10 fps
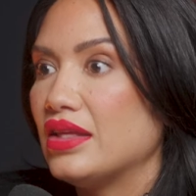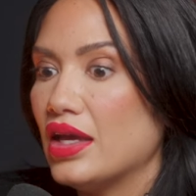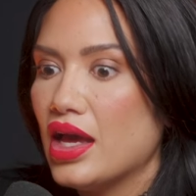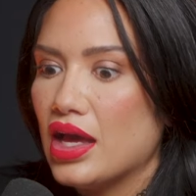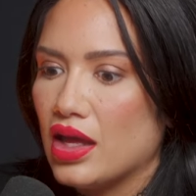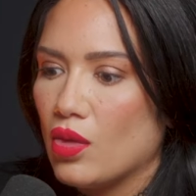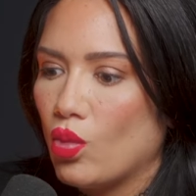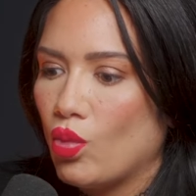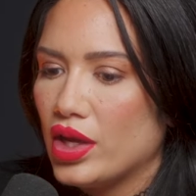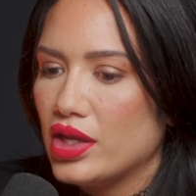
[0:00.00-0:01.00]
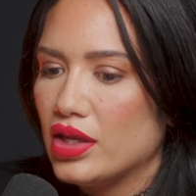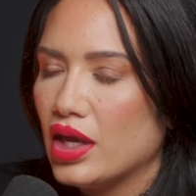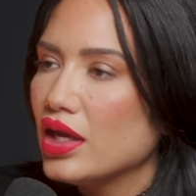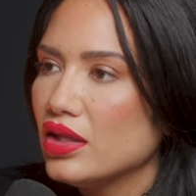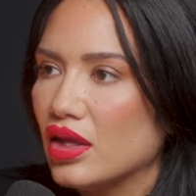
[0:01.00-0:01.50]
Yeah. What
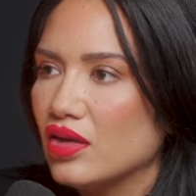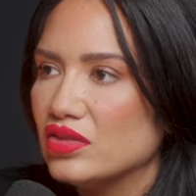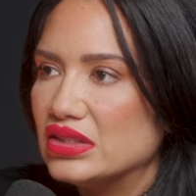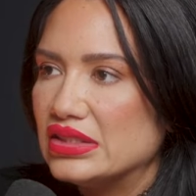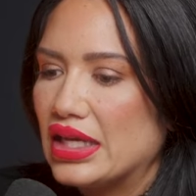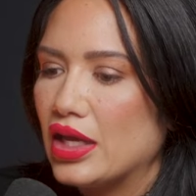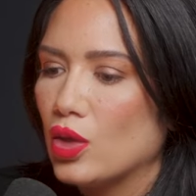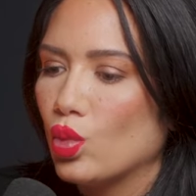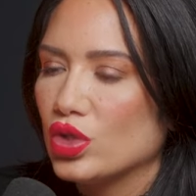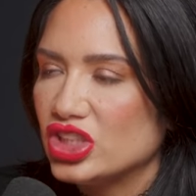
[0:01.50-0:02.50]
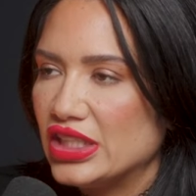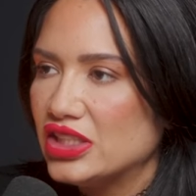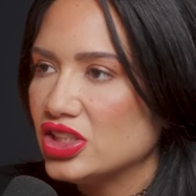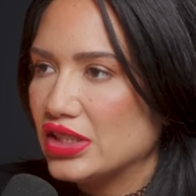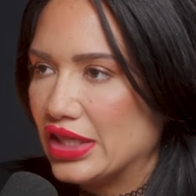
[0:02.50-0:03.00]
I love is that we're
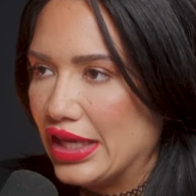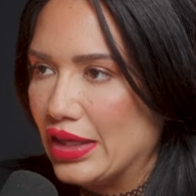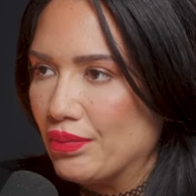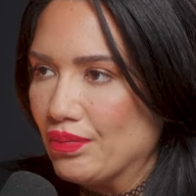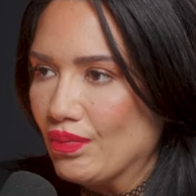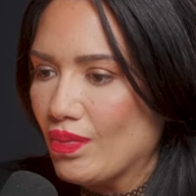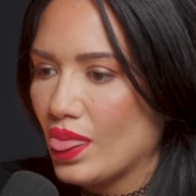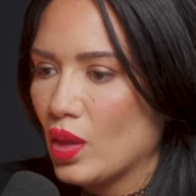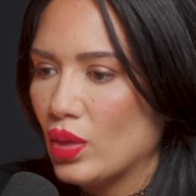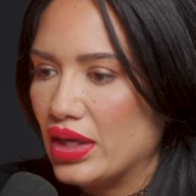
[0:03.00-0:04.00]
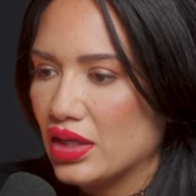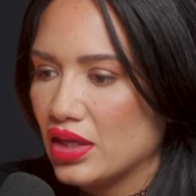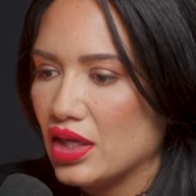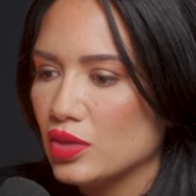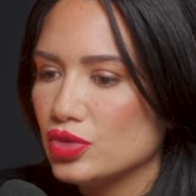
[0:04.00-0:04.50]
changing the game mm -hmm. when it
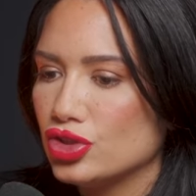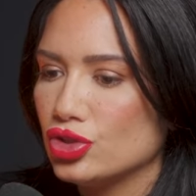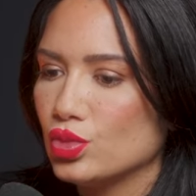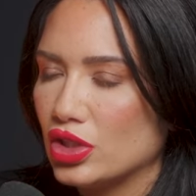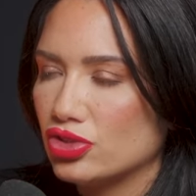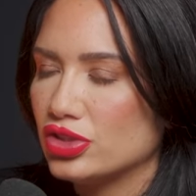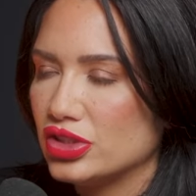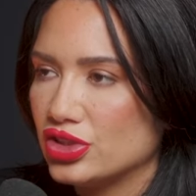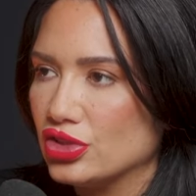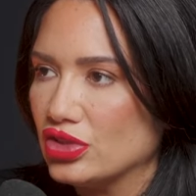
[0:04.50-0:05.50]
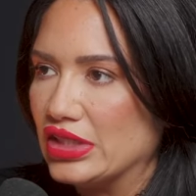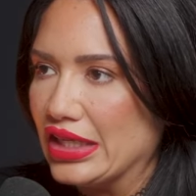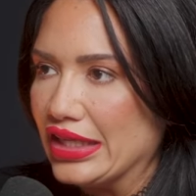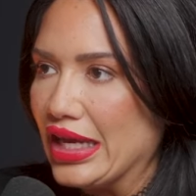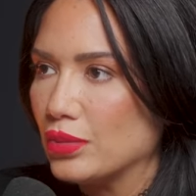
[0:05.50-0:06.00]
comes to what traditional
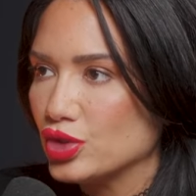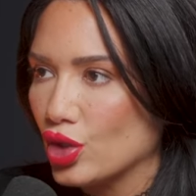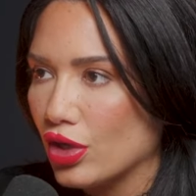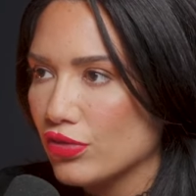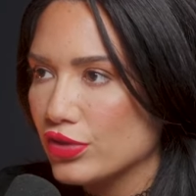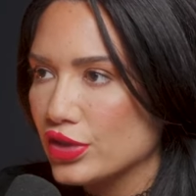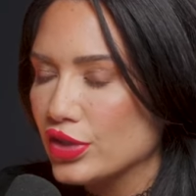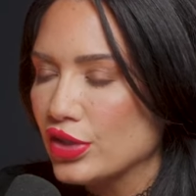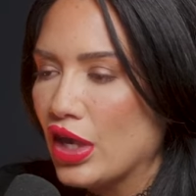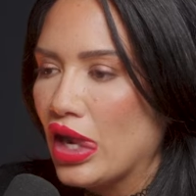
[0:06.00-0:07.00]
dating apps offer.